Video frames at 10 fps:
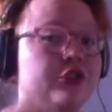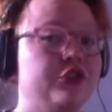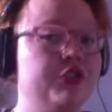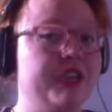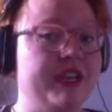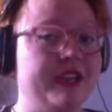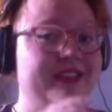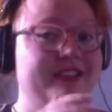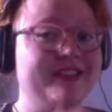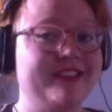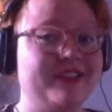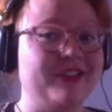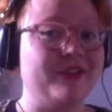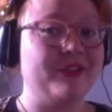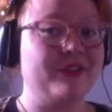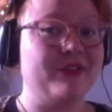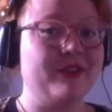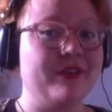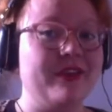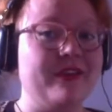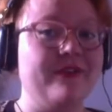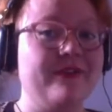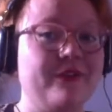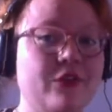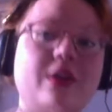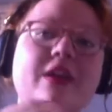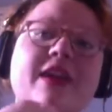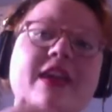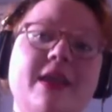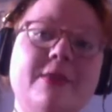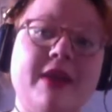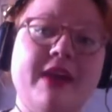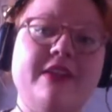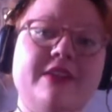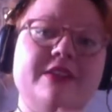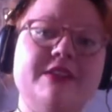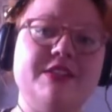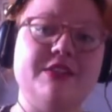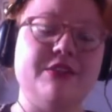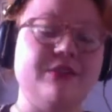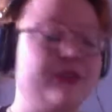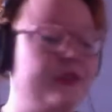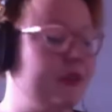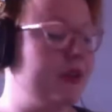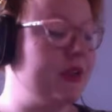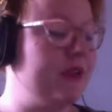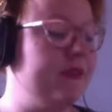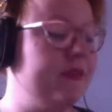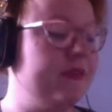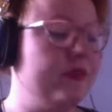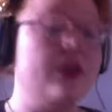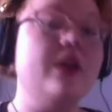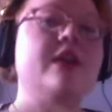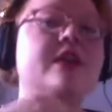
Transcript: G, 2, 3, 4. A minor, 2, 3, 4.